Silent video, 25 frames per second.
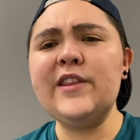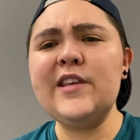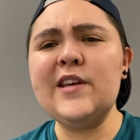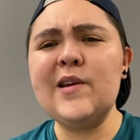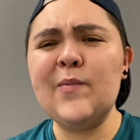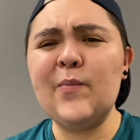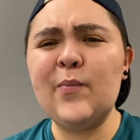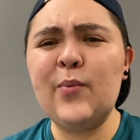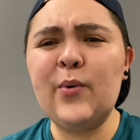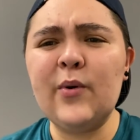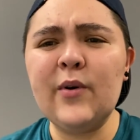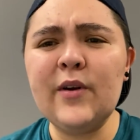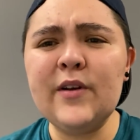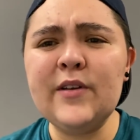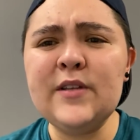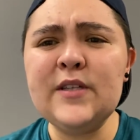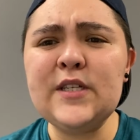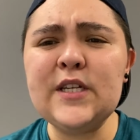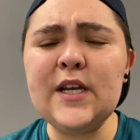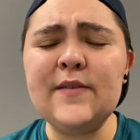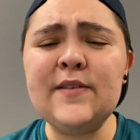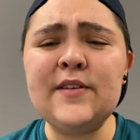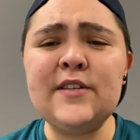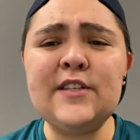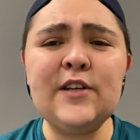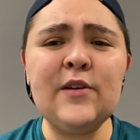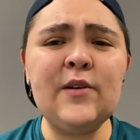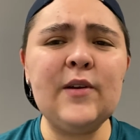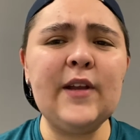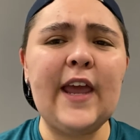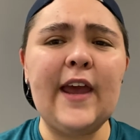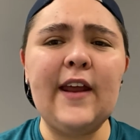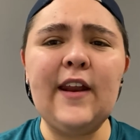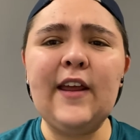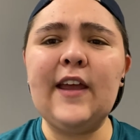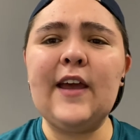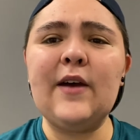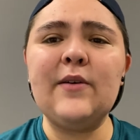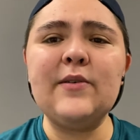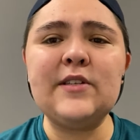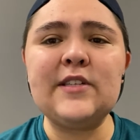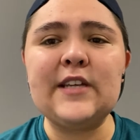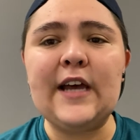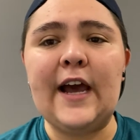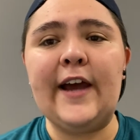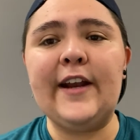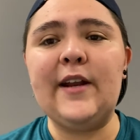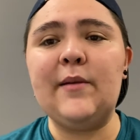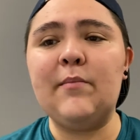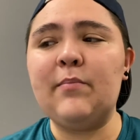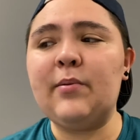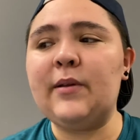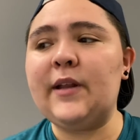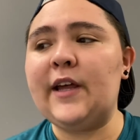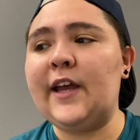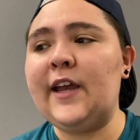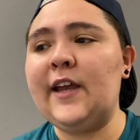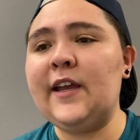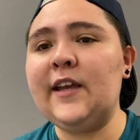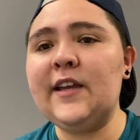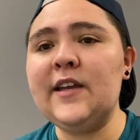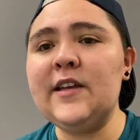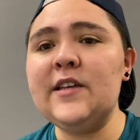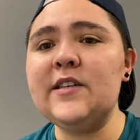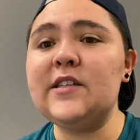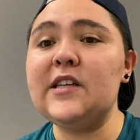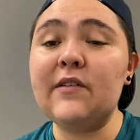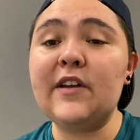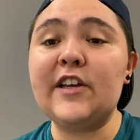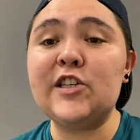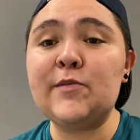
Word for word: the importance of still getting outside and playing is,